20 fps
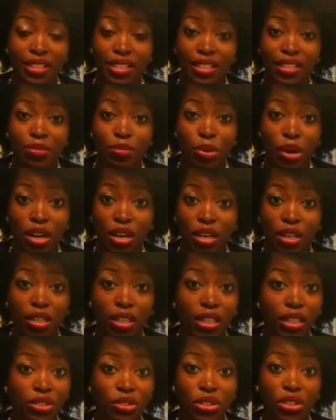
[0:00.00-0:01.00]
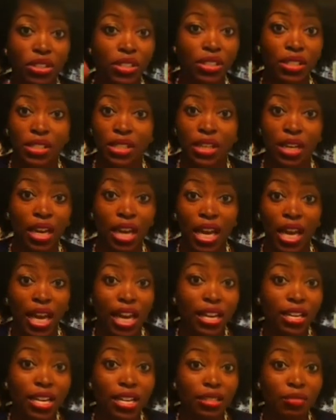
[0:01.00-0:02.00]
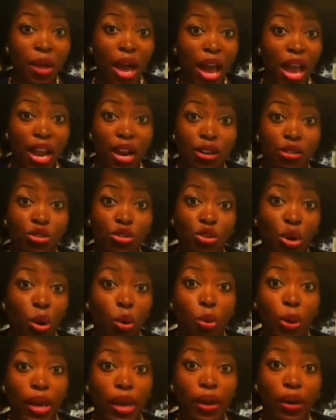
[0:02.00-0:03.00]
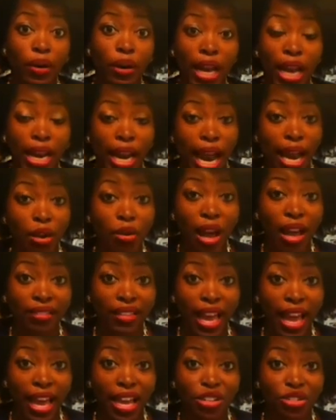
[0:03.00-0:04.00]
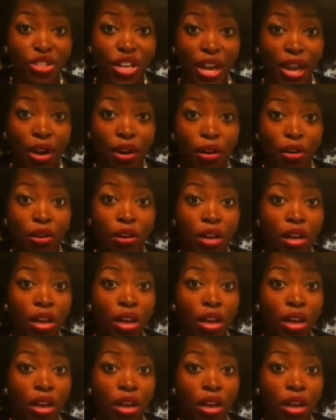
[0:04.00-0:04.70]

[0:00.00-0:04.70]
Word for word: This product, it does my hair so well. And I don't have to add gel.